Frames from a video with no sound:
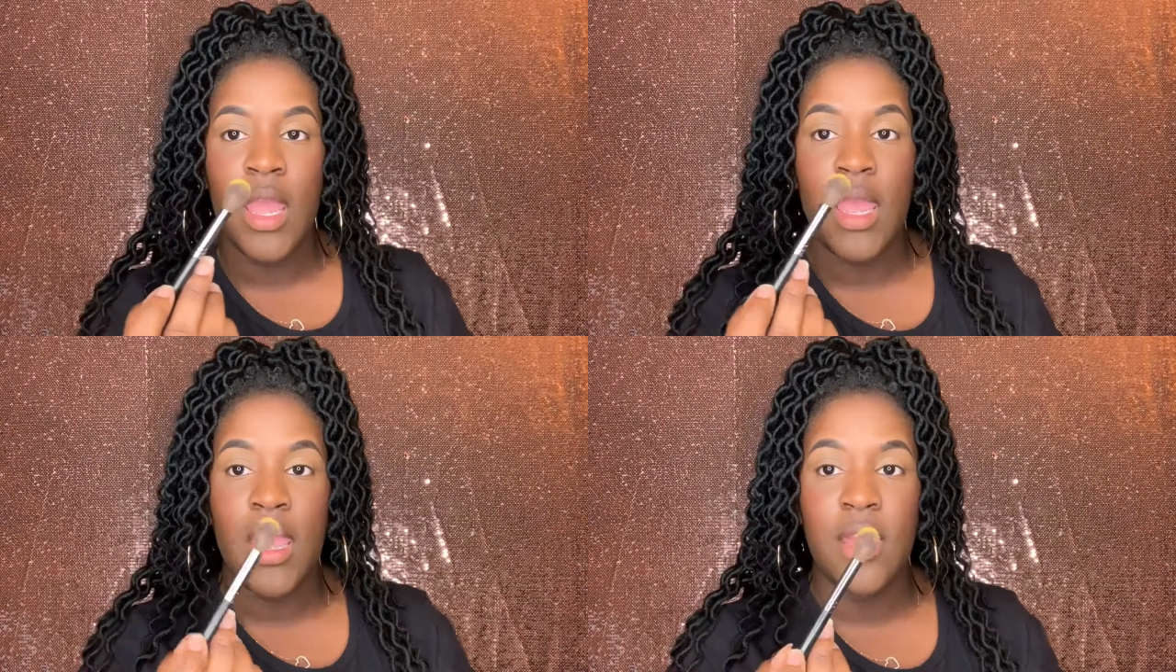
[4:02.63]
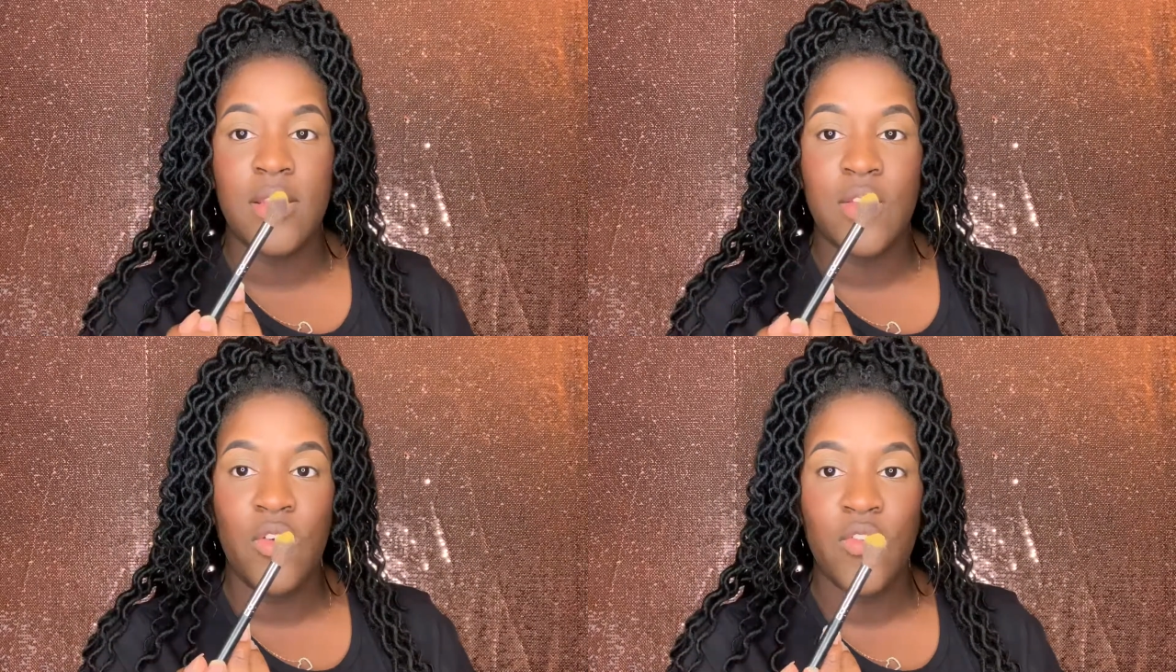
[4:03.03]
And
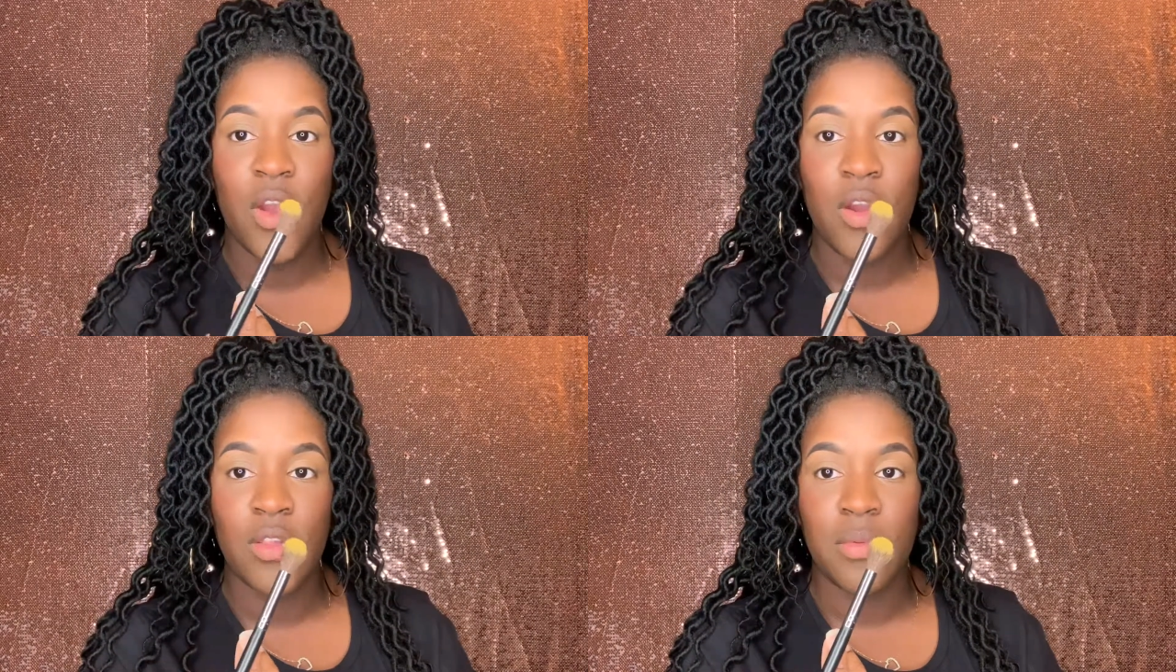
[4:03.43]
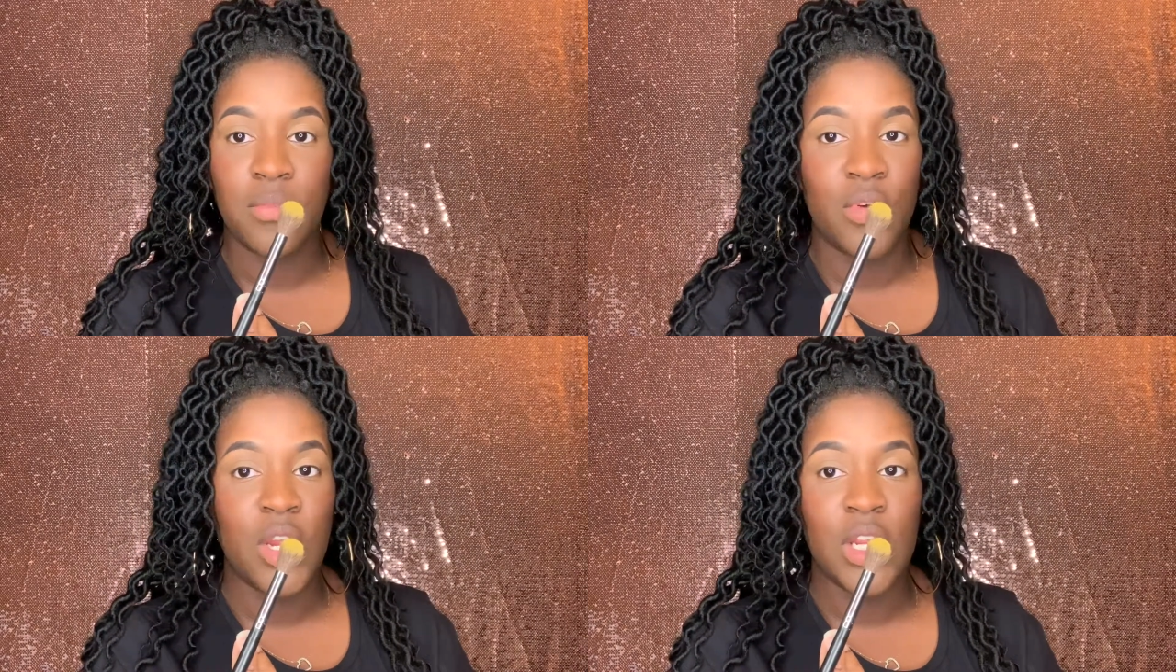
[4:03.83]
so far on the
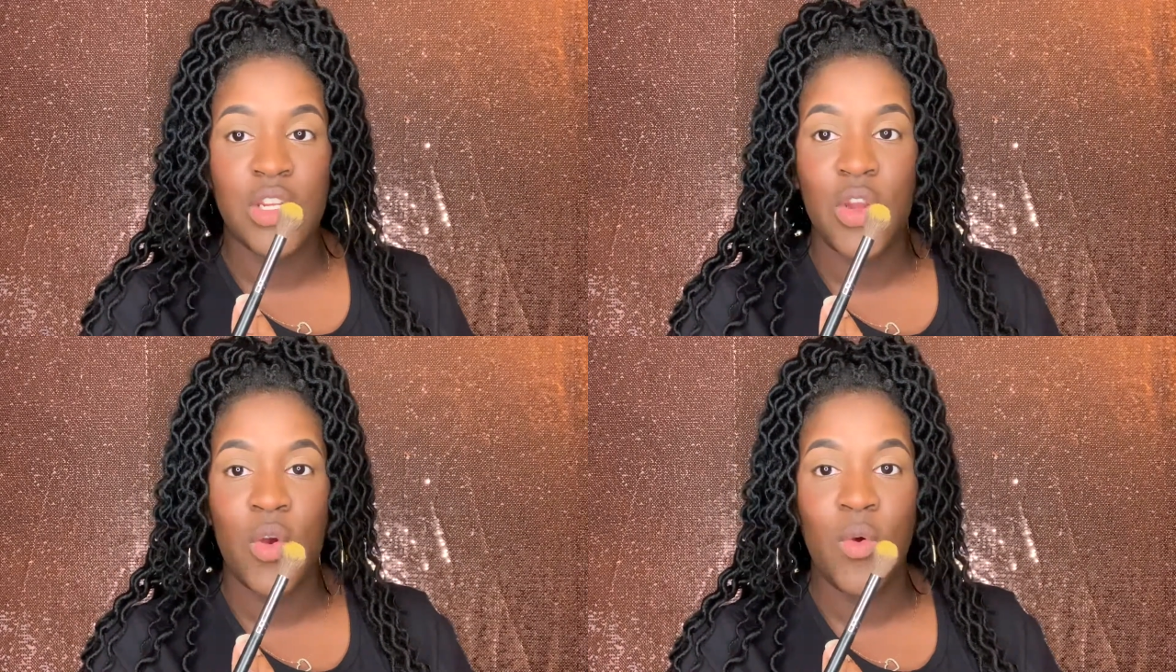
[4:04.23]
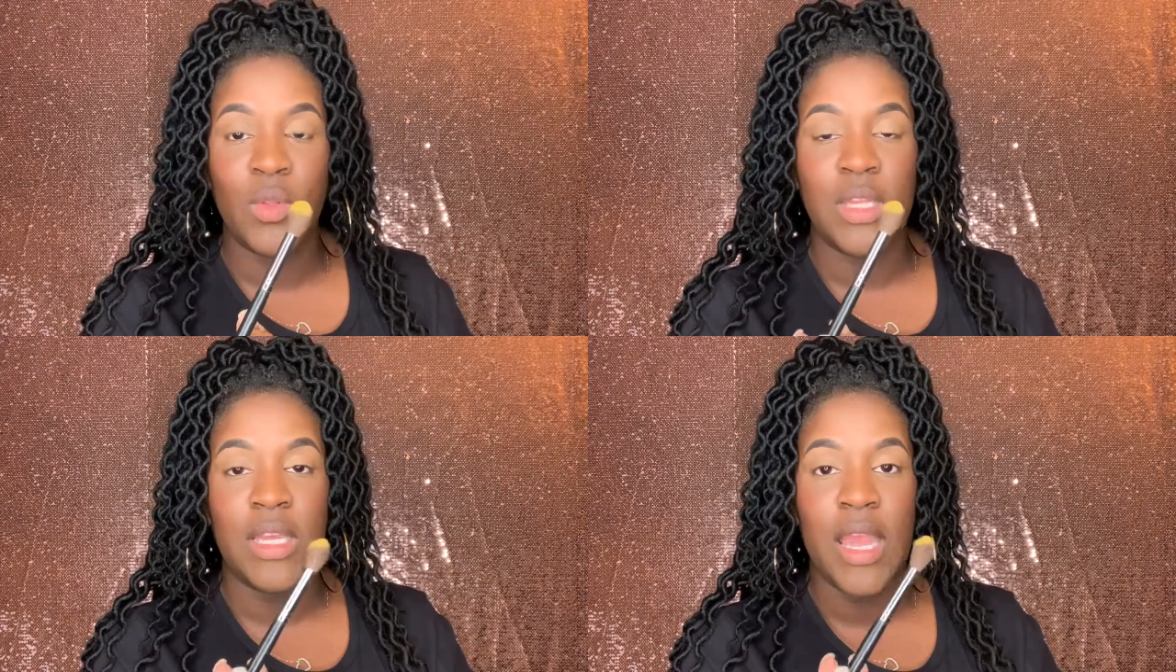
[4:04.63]
brush,
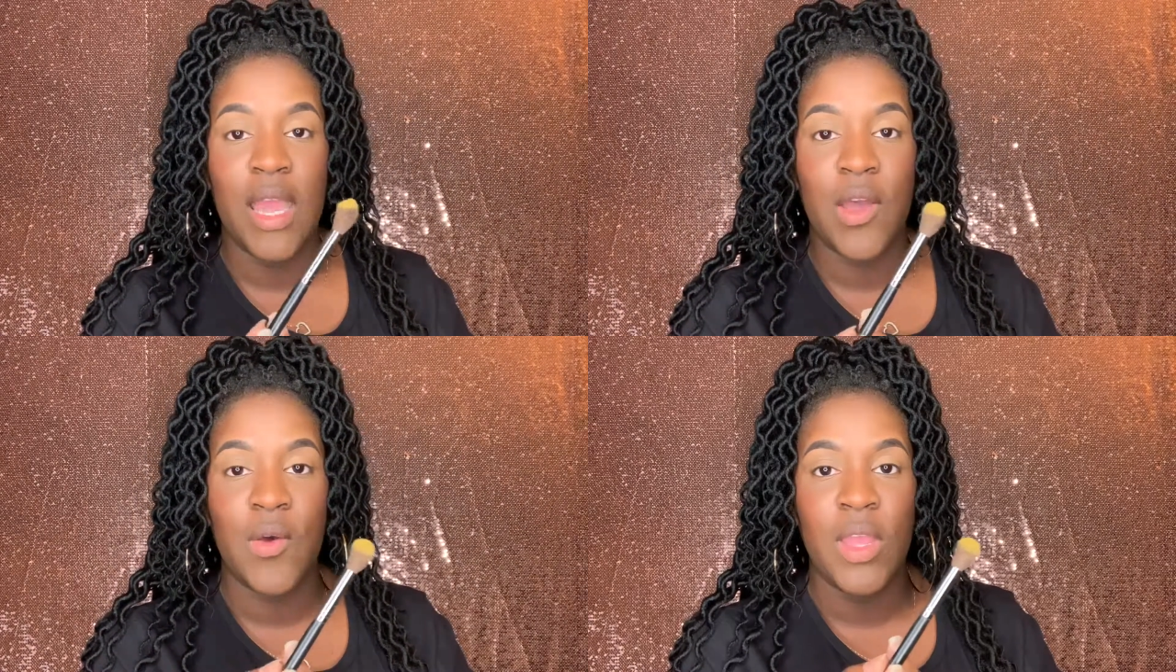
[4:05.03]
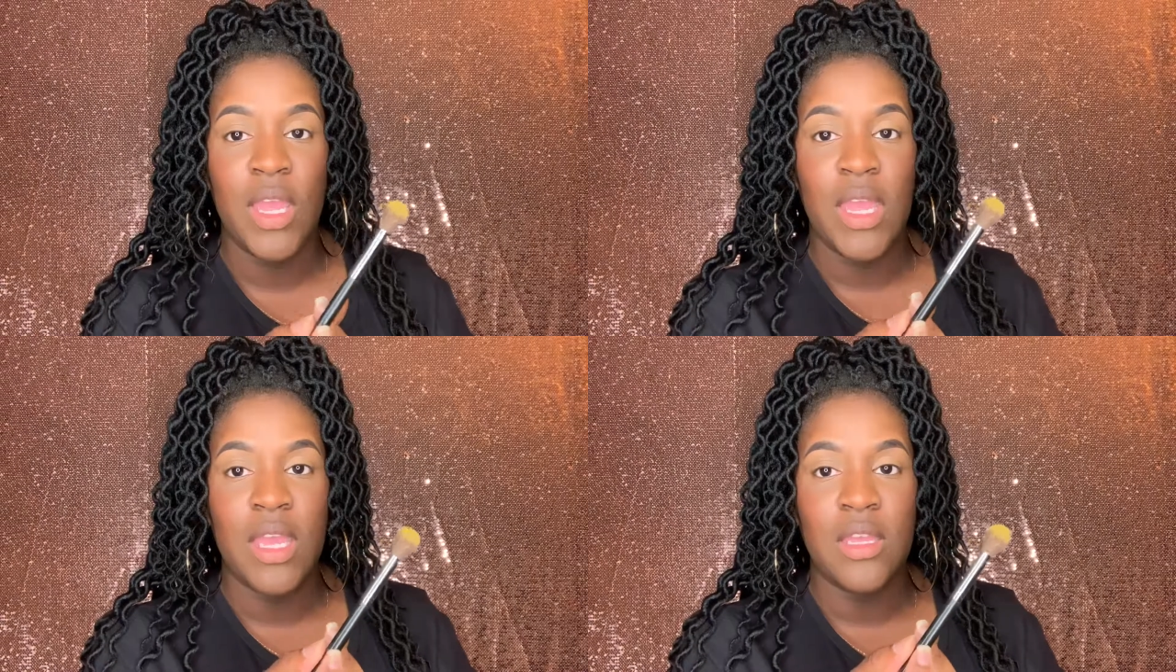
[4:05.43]
holy cow,
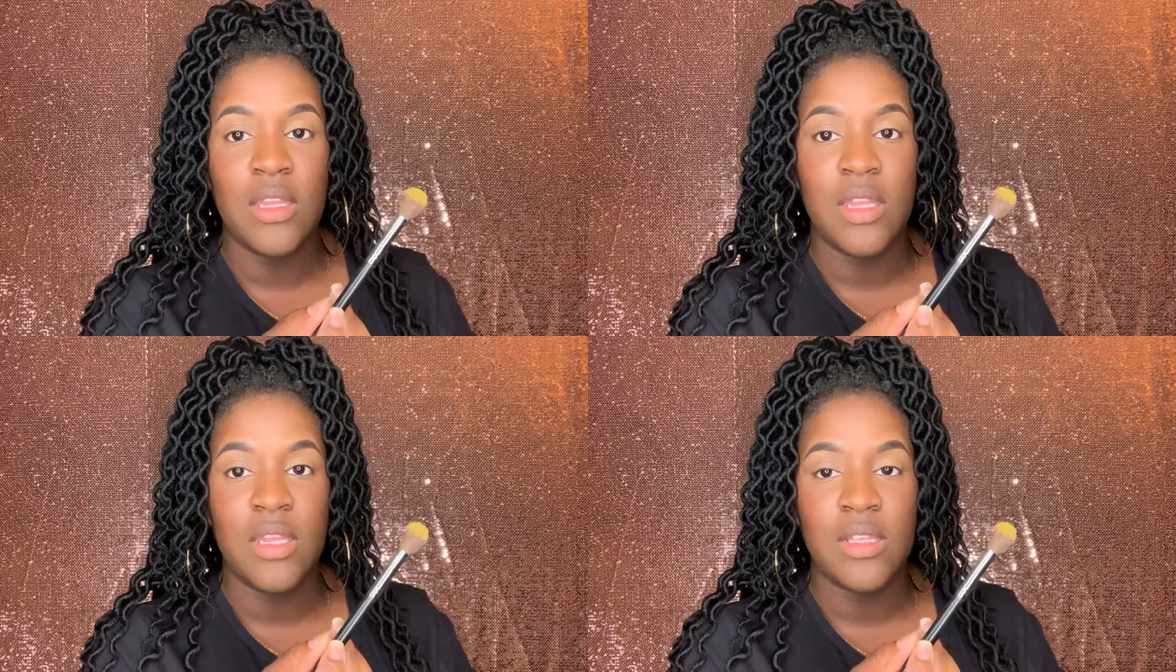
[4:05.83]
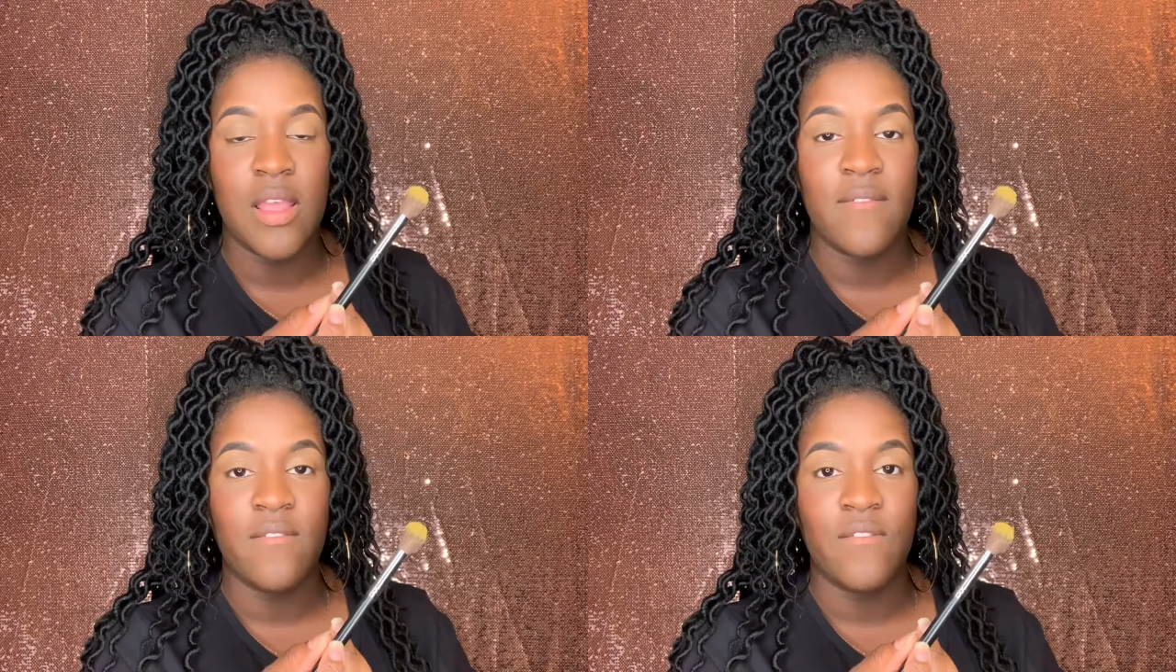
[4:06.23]
it is
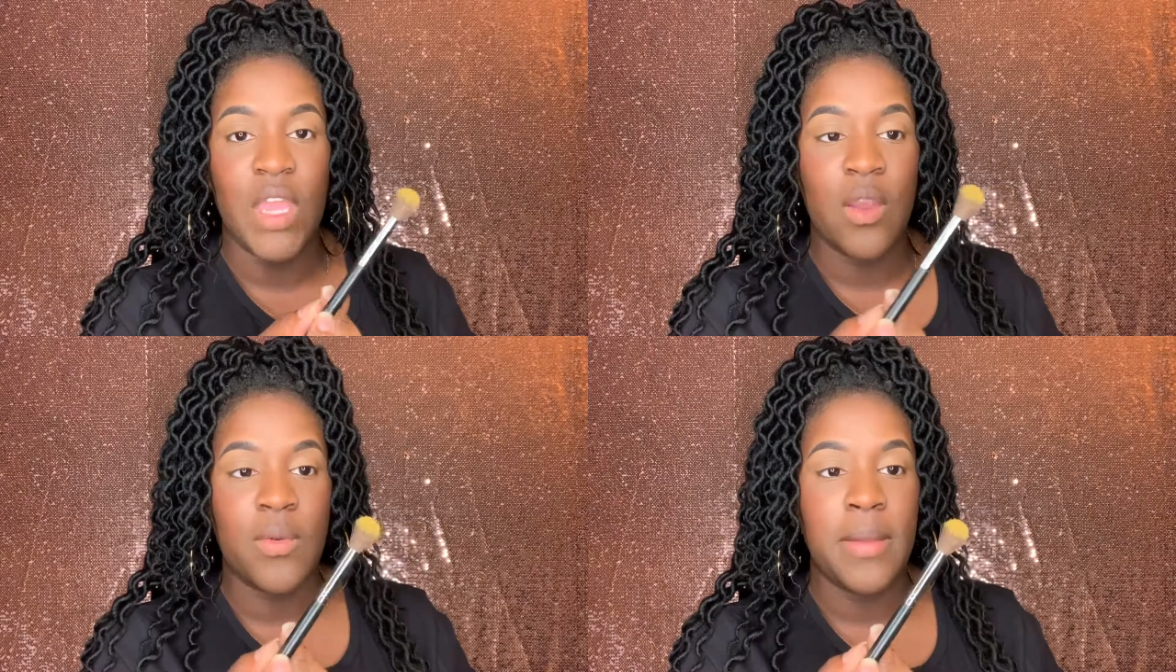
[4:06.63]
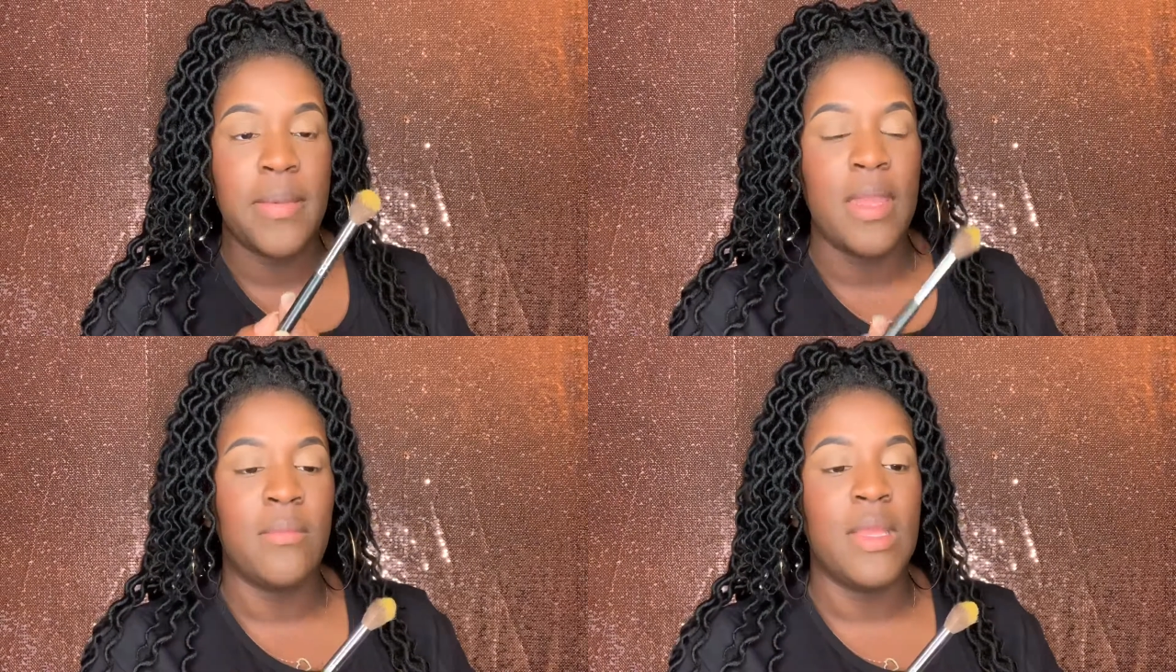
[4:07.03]
very
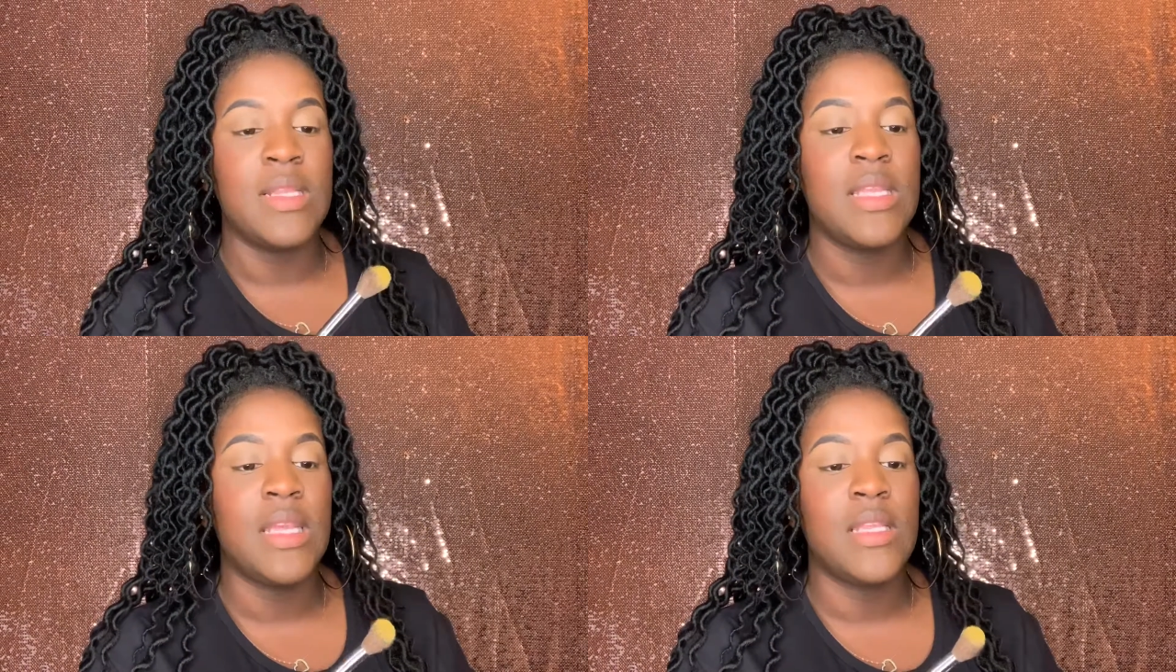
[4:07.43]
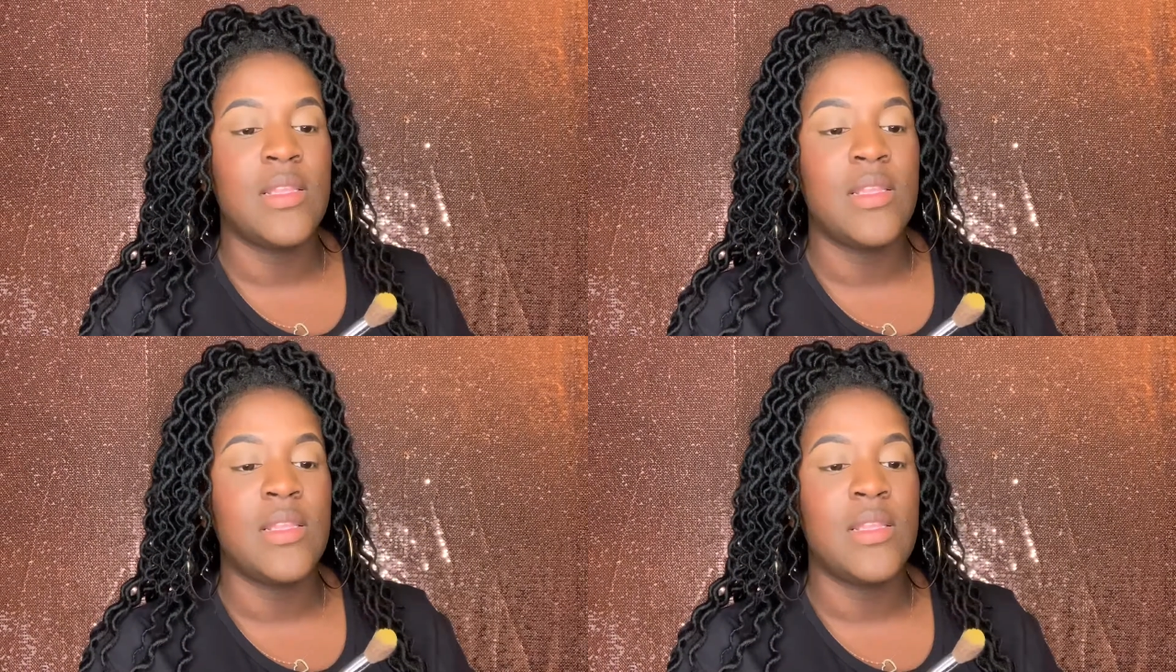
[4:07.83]
pigmented.